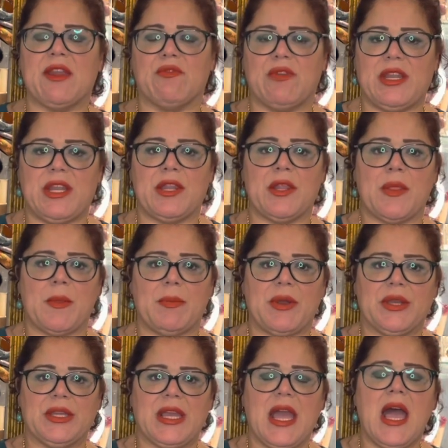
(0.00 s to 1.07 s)
to read it in the
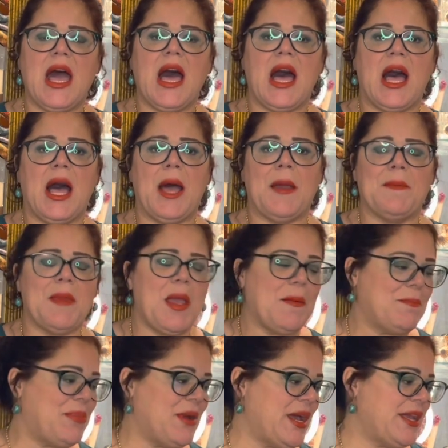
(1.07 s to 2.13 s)
book.
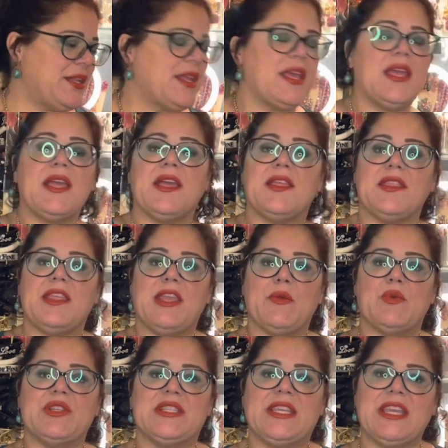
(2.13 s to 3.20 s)
But it
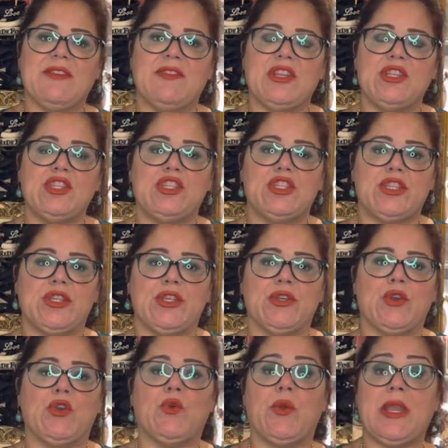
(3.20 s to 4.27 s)
was given to
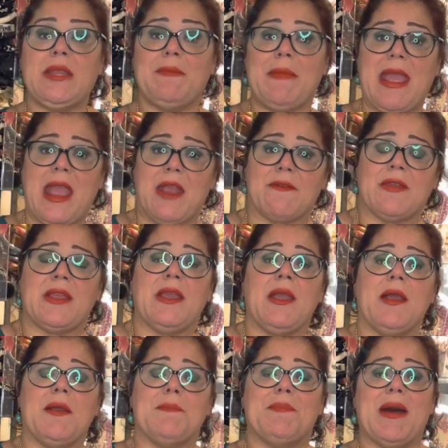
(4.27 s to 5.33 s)
Queen Mary
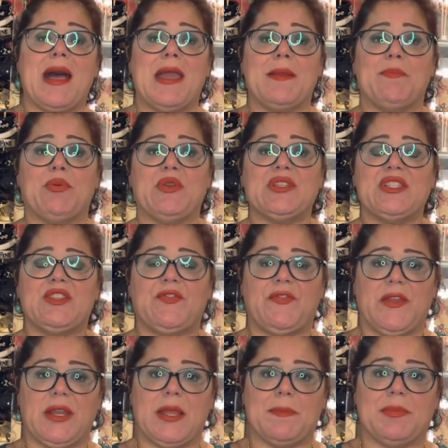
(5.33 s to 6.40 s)
by Prince
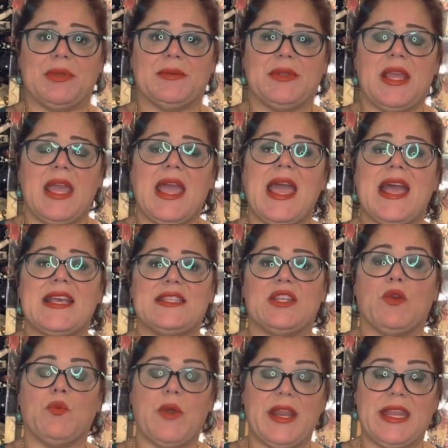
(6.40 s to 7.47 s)
Philip as
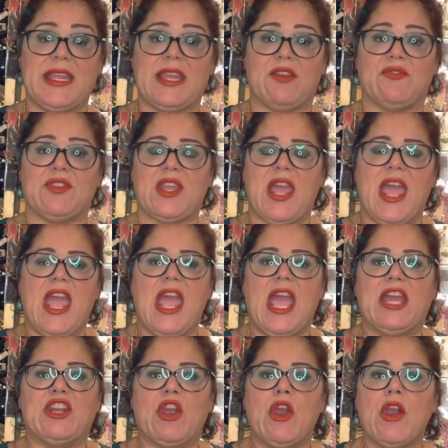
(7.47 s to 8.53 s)
a wedding gift.
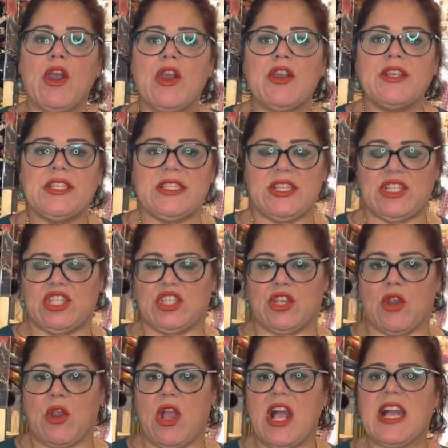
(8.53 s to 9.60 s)
And her
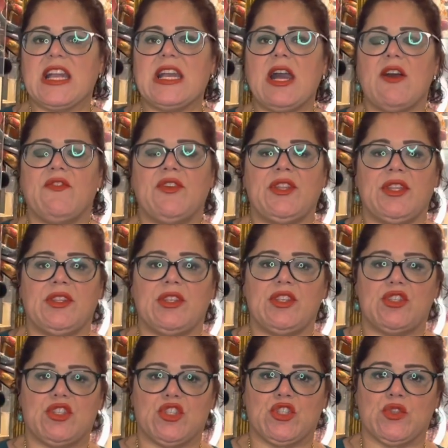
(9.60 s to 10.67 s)
sister coveted
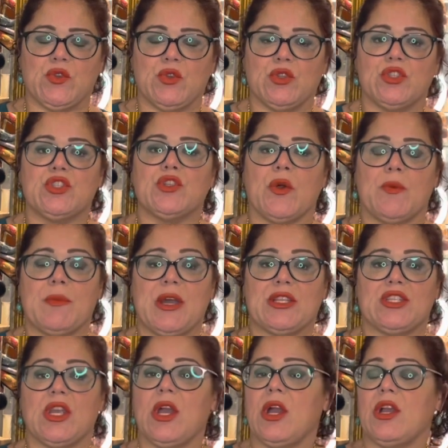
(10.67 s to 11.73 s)
this jewel so much.
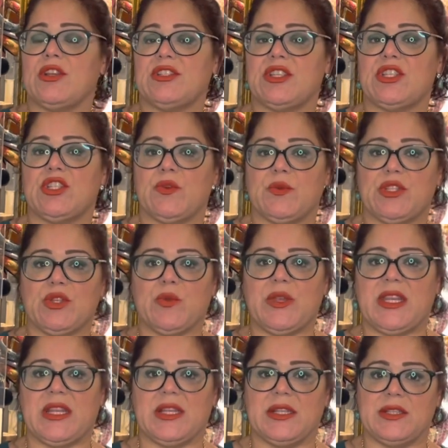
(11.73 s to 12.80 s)
Her sister was
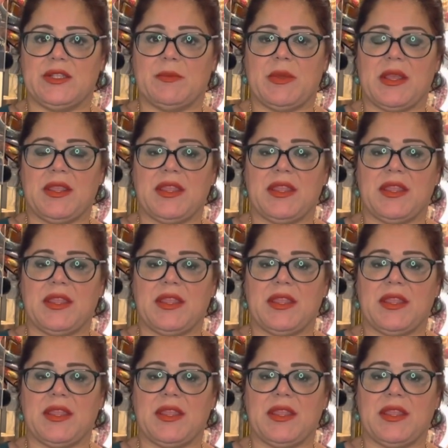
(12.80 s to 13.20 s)
Queen Elizabeth.